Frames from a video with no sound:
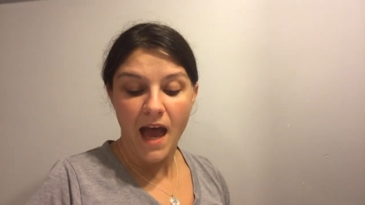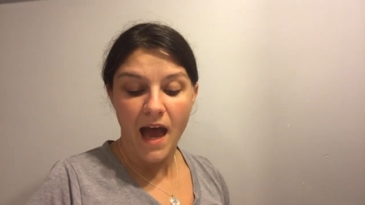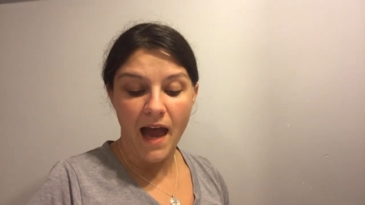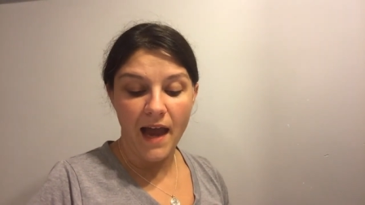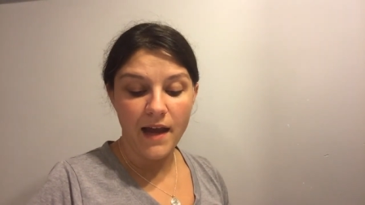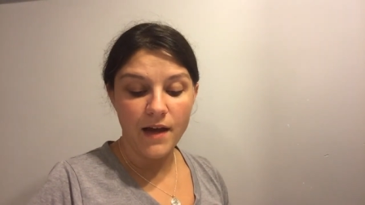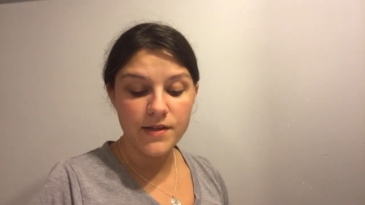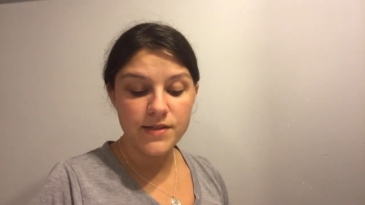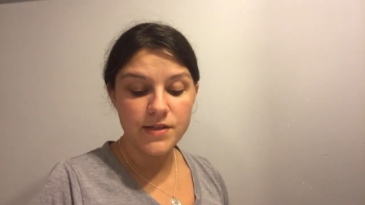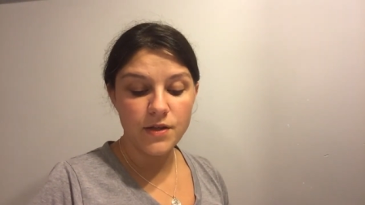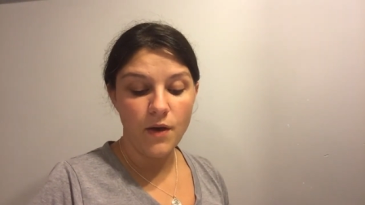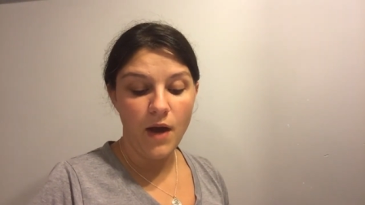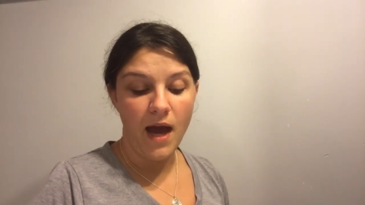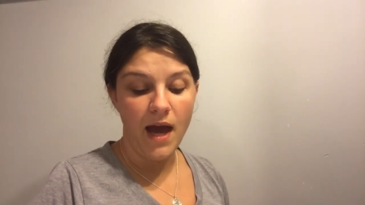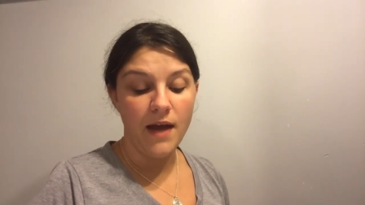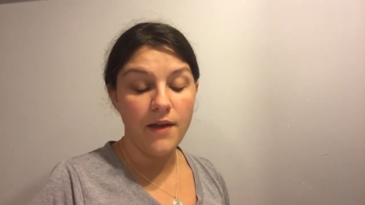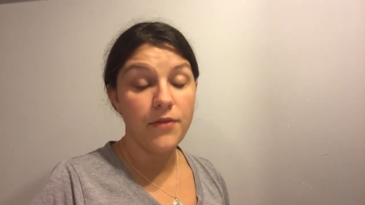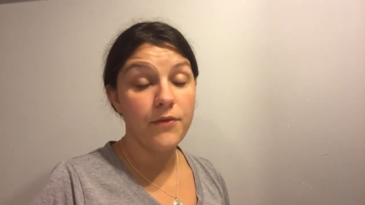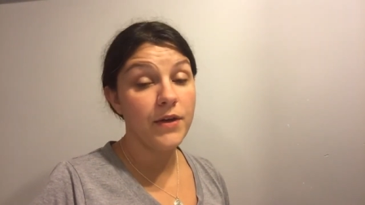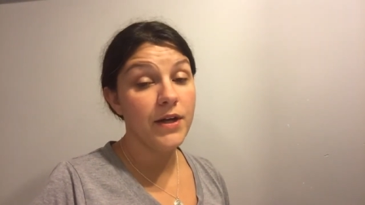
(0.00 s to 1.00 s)
I also
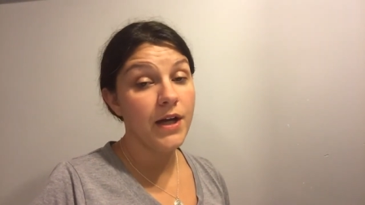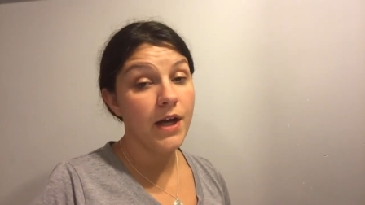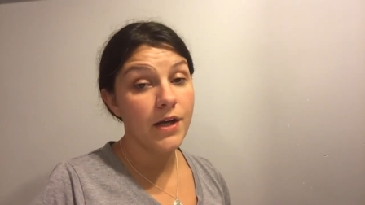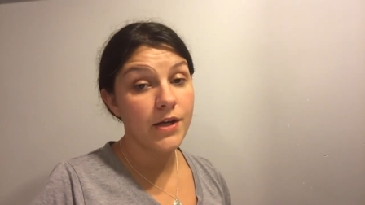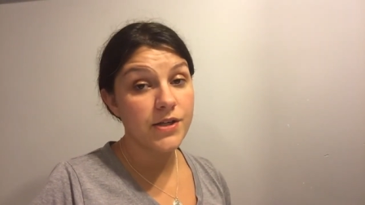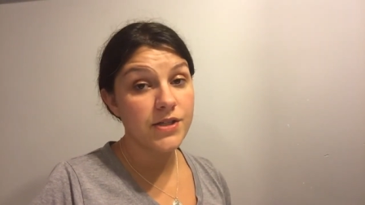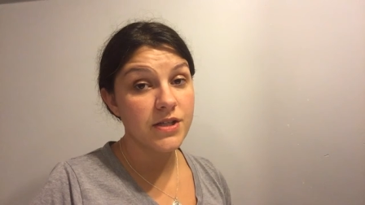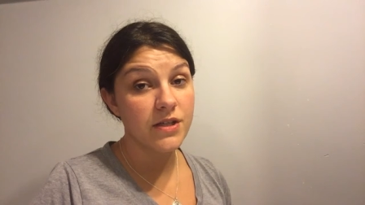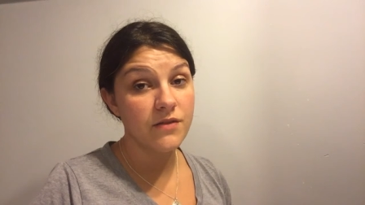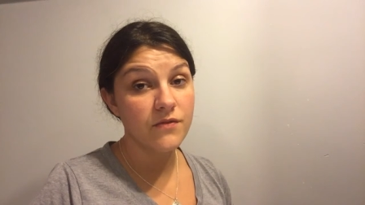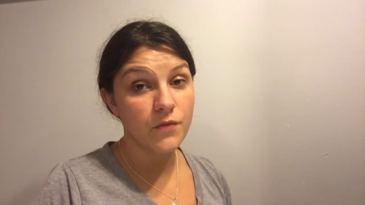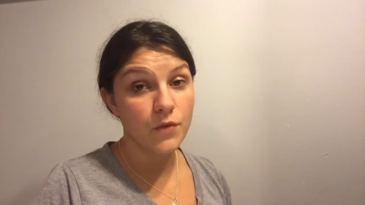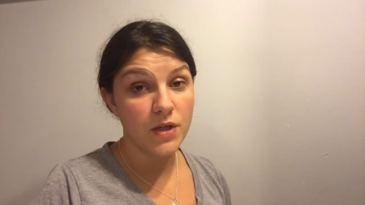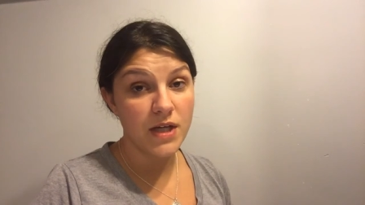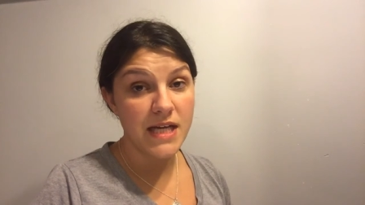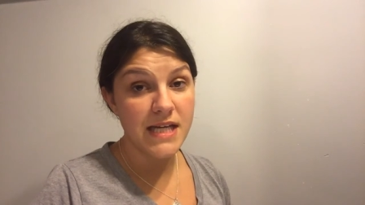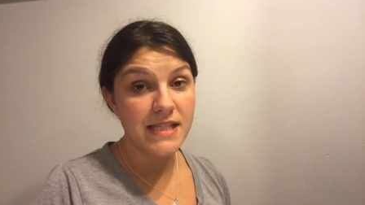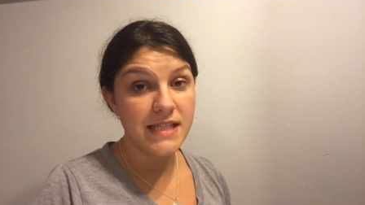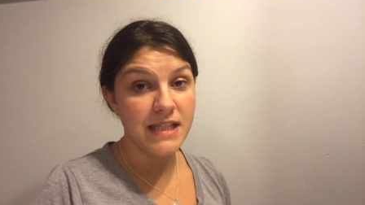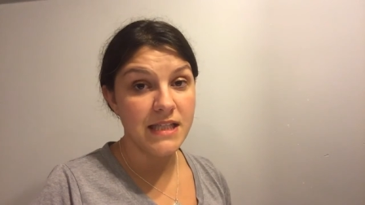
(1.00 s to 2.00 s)
had
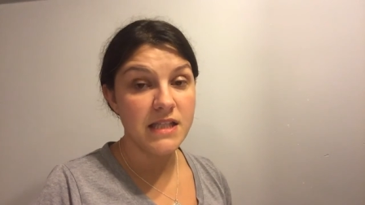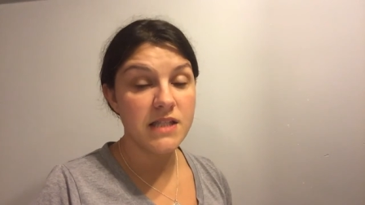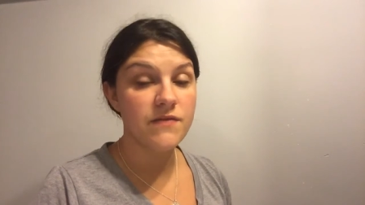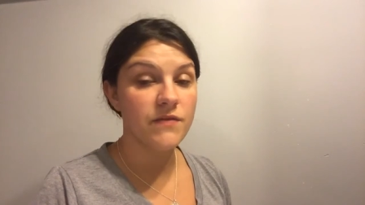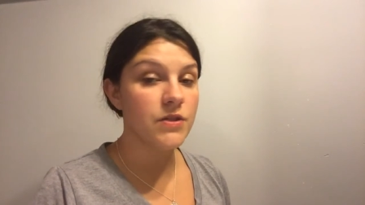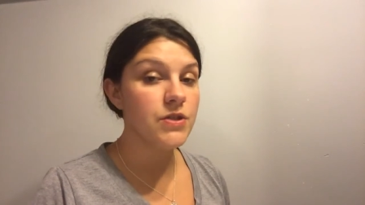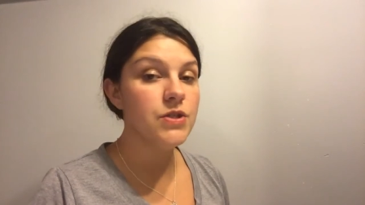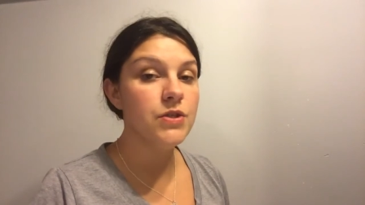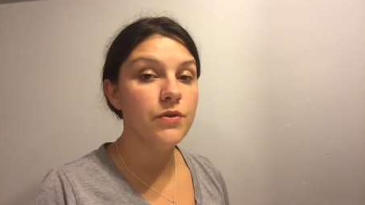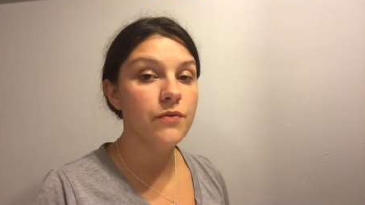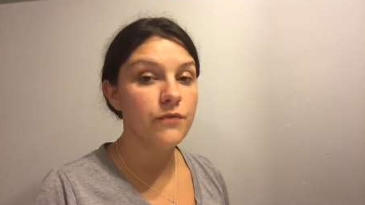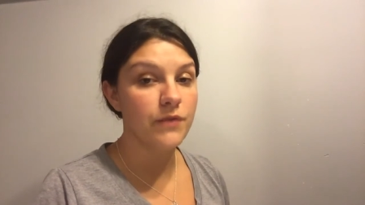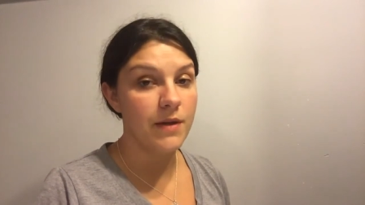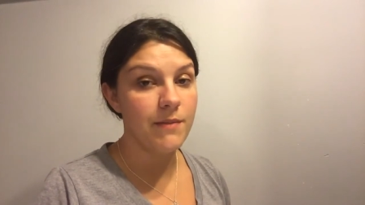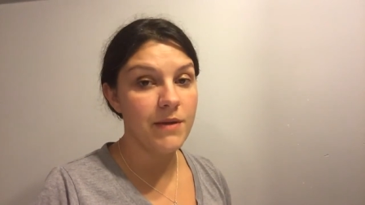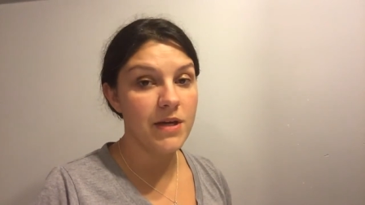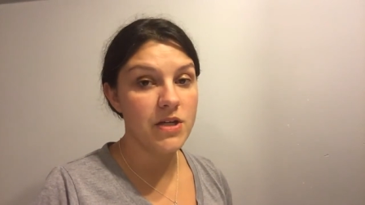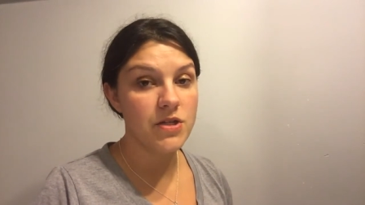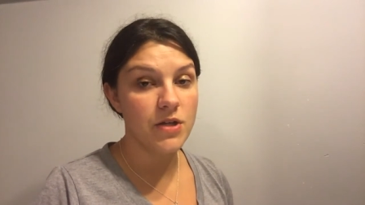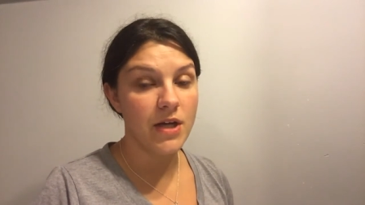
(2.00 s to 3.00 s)
$3.40 for two
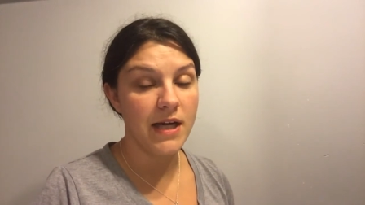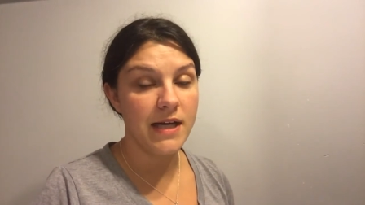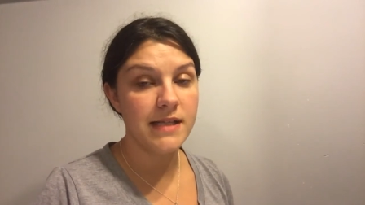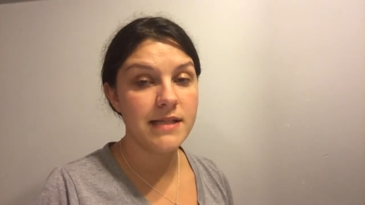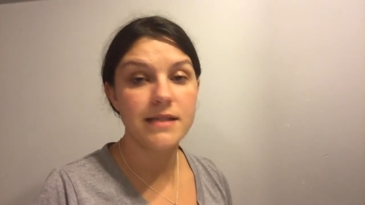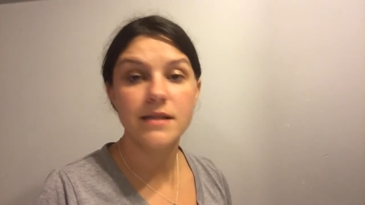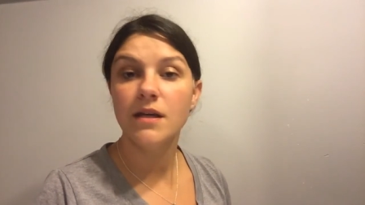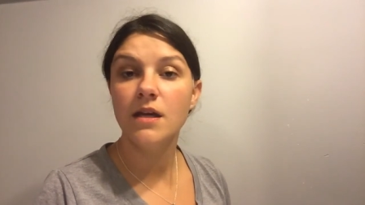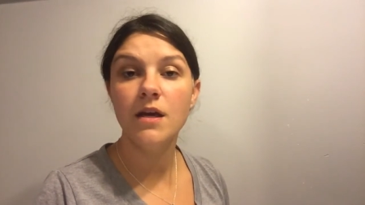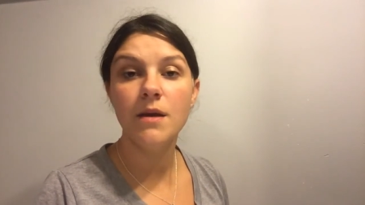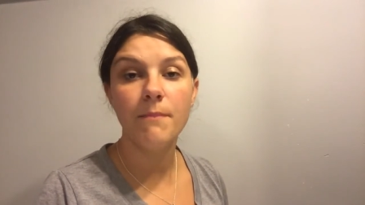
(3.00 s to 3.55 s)
freebie drinks.